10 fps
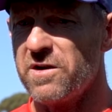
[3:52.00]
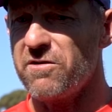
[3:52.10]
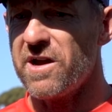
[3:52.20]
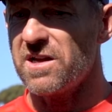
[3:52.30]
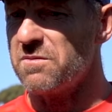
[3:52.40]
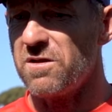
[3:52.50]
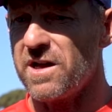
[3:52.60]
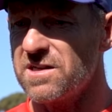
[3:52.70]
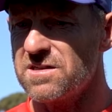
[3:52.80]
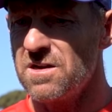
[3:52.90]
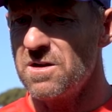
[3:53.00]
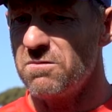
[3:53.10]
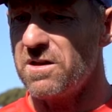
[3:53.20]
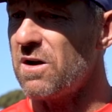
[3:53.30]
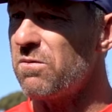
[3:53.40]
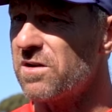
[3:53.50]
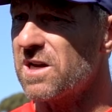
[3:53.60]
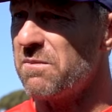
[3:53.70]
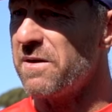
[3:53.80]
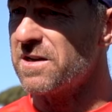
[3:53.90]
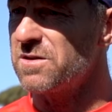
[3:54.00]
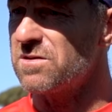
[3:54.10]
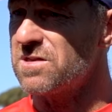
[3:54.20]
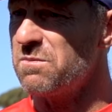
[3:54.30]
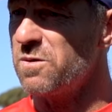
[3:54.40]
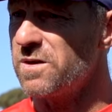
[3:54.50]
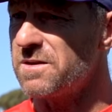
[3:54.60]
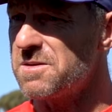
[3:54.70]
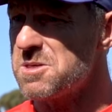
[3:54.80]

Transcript: we're creating a place where they want to come back to at some point.